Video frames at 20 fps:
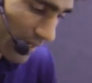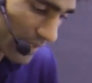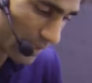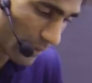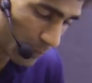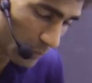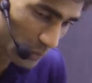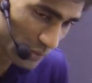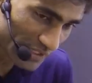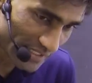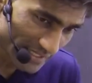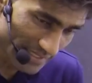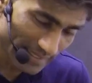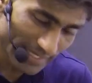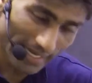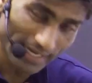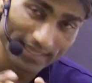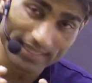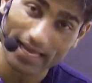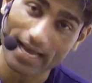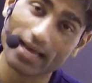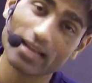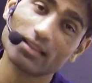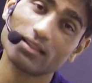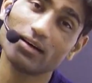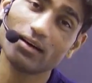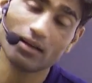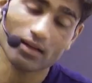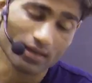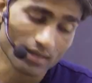position that they are
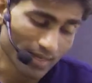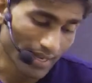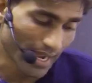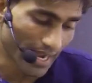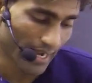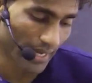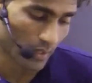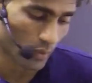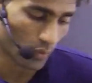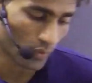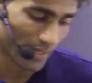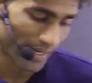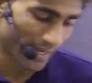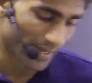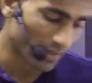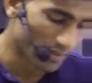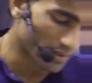the acute angle